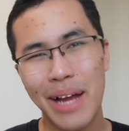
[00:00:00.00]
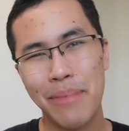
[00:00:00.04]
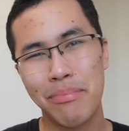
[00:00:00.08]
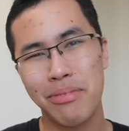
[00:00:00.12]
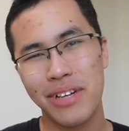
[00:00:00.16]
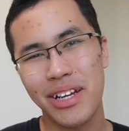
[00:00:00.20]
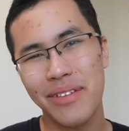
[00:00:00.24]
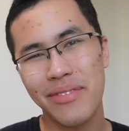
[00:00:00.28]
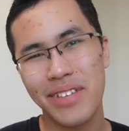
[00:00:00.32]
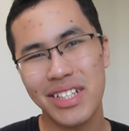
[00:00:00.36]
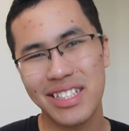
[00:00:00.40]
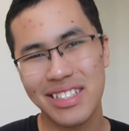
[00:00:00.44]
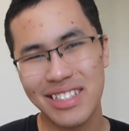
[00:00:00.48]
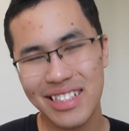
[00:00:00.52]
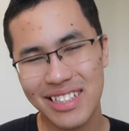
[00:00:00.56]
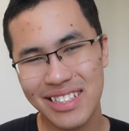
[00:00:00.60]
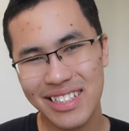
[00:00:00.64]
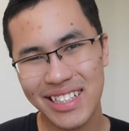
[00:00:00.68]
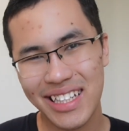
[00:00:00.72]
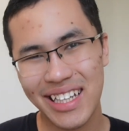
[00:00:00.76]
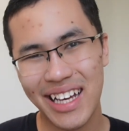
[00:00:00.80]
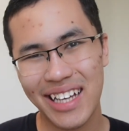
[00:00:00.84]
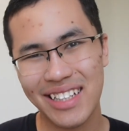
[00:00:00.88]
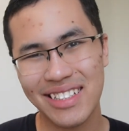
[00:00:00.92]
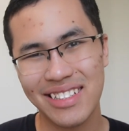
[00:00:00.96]
our previous
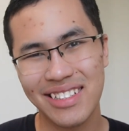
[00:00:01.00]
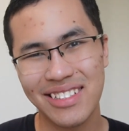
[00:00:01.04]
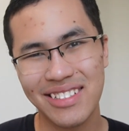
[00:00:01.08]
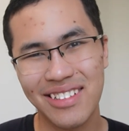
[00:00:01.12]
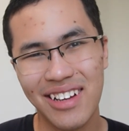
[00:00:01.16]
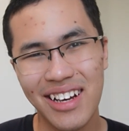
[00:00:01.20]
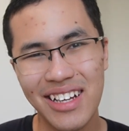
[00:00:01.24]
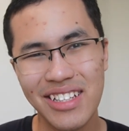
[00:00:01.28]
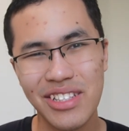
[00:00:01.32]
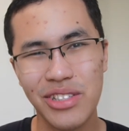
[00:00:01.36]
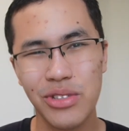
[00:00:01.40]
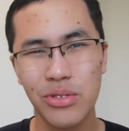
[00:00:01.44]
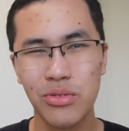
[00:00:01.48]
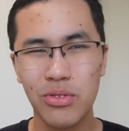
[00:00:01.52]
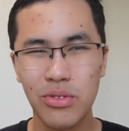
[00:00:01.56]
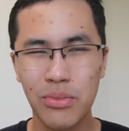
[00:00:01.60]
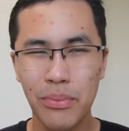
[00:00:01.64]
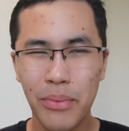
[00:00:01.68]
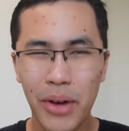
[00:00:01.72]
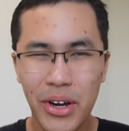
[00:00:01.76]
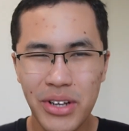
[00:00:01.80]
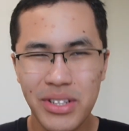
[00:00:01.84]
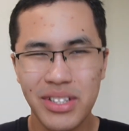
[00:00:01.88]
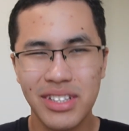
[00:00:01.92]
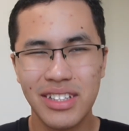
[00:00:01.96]
listing exercise, you will
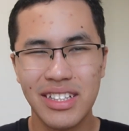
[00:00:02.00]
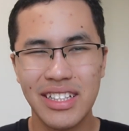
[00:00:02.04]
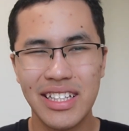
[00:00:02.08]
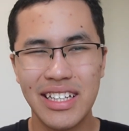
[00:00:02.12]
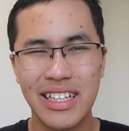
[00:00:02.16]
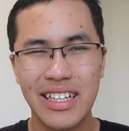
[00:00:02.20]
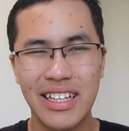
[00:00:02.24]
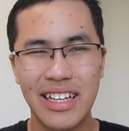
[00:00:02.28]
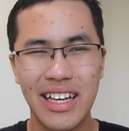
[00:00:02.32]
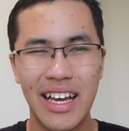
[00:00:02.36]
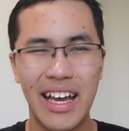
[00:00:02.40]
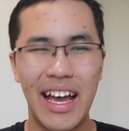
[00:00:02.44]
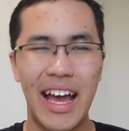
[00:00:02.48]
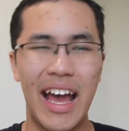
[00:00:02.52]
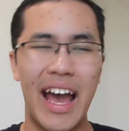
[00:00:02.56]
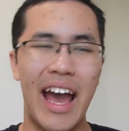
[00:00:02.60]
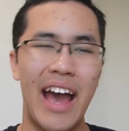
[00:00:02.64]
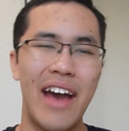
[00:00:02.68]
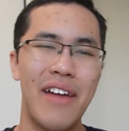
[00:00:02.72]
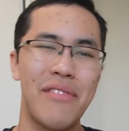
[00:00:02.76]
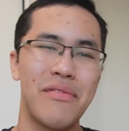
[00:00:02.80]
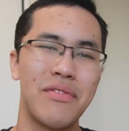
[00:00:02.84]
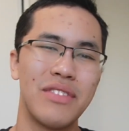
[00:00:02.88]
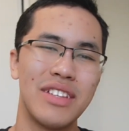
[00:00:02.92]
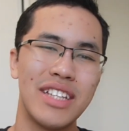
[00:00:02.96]
mostly
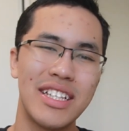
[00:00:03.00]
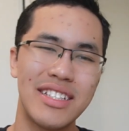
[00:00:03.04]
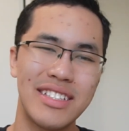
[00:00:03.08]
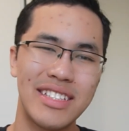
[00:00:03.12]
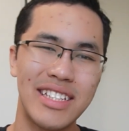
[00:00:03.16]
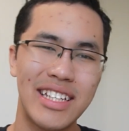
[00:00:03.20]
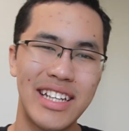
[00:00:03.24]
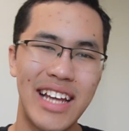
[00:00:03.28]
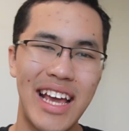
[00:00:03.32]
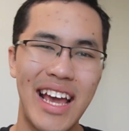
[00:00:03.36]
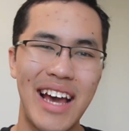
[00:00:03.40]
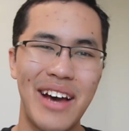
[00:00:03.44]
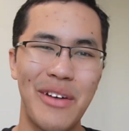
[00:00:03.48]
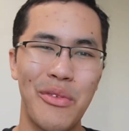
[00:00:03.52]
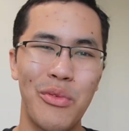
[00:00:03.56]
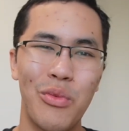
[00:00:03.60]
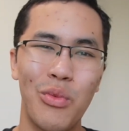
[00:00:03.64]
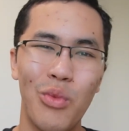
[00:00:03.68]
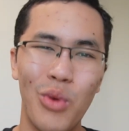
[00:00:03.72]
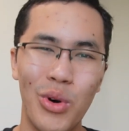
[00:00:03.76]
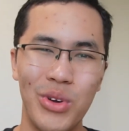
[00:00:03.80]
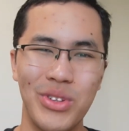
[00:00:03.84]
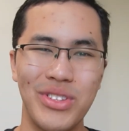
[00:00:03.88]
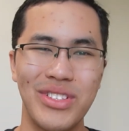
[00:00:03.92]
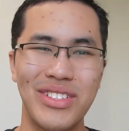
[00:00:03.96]
have listed out
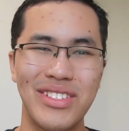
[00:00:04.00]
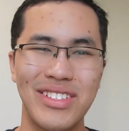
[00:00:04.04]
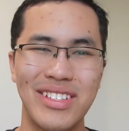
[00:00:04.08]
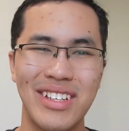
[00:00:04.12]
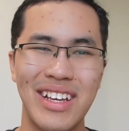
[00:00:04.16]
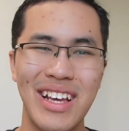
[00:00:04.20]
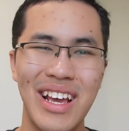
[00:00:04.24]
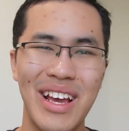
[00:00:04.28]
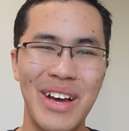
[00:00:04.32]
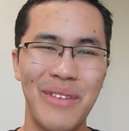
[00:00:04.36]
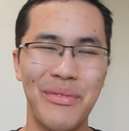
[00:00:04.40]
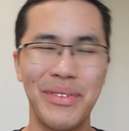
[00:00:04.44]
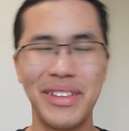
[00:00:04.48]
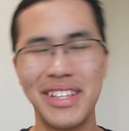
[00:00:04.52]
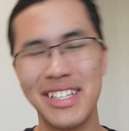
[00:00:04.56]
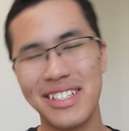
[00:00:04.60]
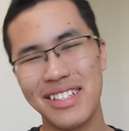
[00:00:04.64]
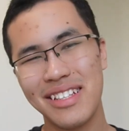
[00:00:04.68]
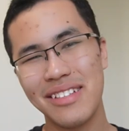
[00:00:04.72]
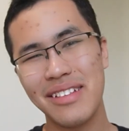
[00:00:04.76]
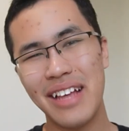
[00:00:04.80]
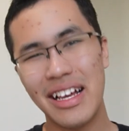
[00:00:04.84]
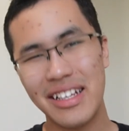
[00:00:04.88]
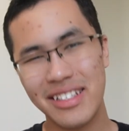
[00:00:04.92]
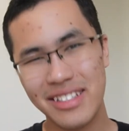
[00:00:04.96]
wants. With this
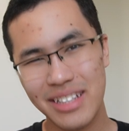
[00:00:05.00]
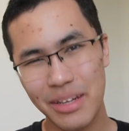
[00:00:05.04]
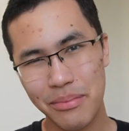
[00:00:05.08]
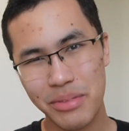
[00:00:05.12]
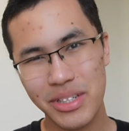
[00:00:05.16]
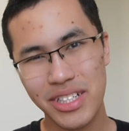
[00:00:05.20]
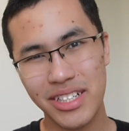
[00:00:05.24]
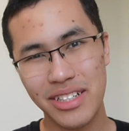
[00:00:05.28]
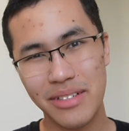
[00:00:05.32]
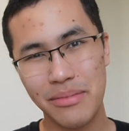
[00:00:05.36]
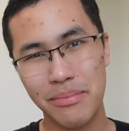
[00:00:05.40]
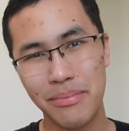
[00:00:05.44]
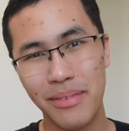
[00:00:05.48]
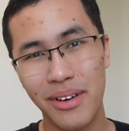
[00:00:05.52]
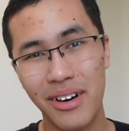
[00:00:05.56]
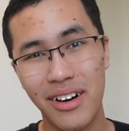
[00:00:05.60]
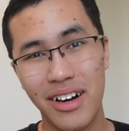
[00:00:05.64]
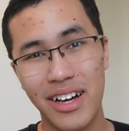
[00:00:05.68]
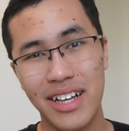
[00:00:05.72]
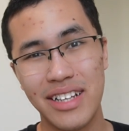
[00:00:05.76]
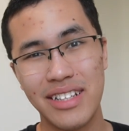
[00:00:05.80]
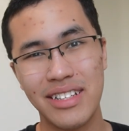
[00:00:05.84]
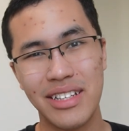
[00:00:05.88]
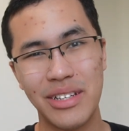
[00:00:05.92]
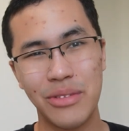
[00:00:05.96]
assumption in
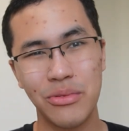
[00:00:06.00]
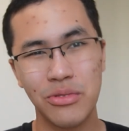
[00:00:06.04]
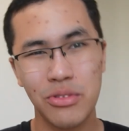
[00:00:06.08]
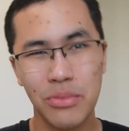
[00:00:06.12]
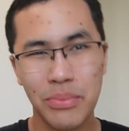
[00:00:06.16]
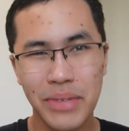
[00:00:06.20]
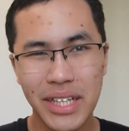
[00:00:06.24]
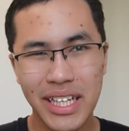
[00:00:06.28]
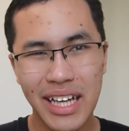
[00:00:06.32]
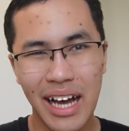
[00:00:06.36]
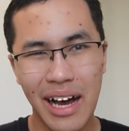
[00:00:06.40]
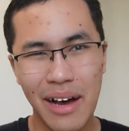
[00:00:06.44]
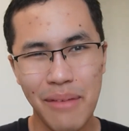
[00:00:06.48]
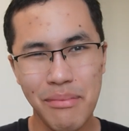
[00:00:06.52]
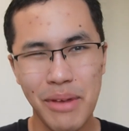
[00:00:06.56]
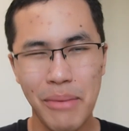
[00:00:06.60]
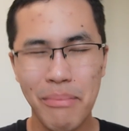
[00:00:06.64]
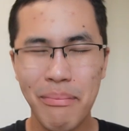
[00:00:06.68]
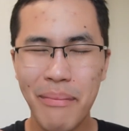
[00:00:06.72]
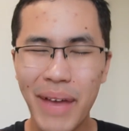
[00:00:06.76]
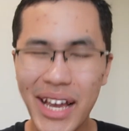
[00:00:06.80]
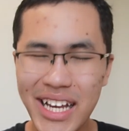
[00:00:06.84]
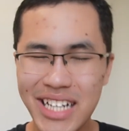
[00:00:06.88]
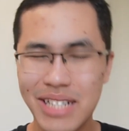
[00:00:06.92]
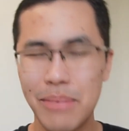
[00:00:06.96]
mind, it will become a
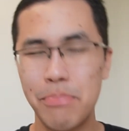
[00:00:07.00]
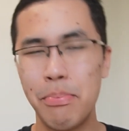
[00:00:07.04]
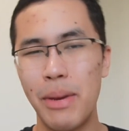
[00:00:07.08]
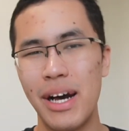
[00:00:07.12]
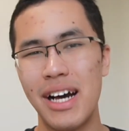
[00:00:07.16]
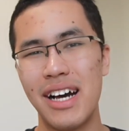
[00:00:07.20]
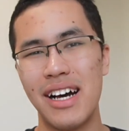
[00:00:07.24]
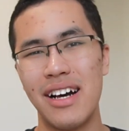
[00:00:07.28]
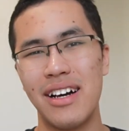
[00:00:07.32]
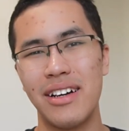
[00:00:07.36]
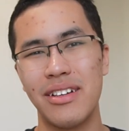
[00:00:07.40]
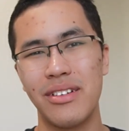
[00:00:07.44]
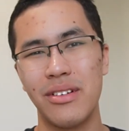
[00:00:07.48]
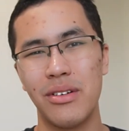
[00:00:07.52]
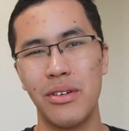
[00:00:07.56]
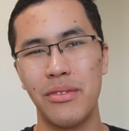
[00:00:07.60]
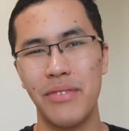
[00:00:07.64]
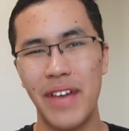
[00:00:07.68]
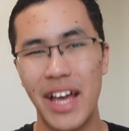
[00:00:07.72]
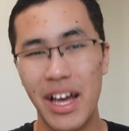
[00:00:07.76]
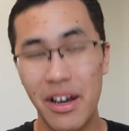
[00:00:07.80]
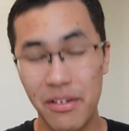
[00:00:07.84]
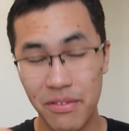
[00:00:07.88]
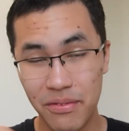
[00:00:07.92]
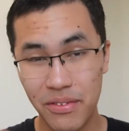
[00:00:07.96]
major part of
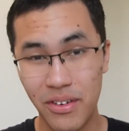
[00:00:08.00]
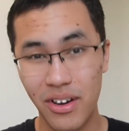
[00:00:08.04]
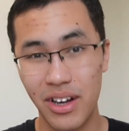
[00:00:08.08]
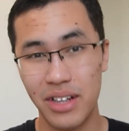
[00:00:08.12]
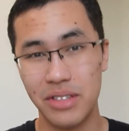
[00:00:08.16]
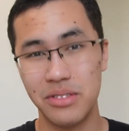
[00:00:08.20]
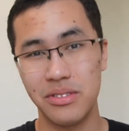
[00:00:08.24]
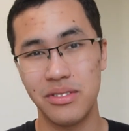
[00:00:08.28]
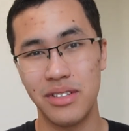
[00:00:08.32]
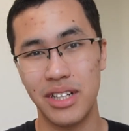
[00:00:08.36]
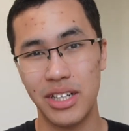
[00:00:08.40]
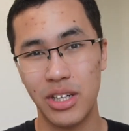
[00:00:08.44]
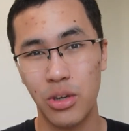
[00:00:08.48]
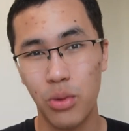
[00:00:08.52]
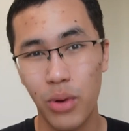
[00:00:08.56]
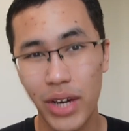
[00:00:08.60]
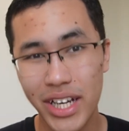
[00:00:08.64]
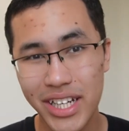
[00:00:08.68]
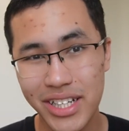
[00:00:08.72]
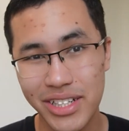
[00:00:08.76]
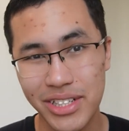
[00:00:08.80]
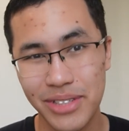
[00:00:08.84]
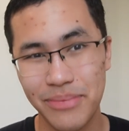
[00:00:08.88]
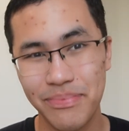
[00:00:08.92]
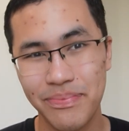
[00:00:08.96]
our final
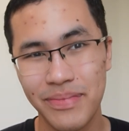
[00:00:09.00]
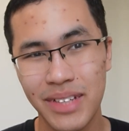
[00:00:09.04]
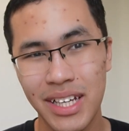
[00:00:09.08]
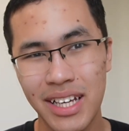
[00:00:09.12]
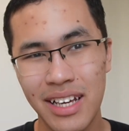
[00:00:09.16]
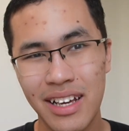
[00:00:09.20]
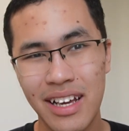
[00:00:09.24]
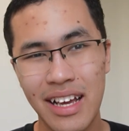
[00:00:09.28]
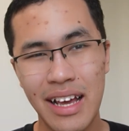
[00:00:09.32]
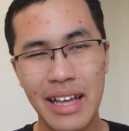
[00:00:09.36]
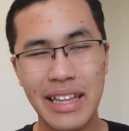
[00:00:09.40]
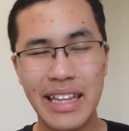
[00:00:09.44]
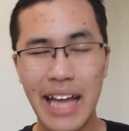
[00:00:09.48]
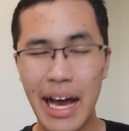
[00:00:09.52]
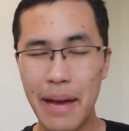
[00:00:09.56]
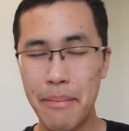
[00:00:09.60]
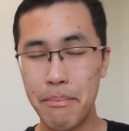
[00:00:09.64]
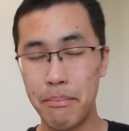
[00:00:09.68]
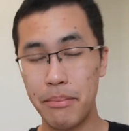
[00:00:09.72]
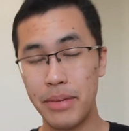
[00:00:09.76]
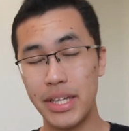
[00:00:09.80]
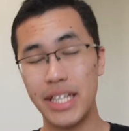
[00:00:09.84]
equation. That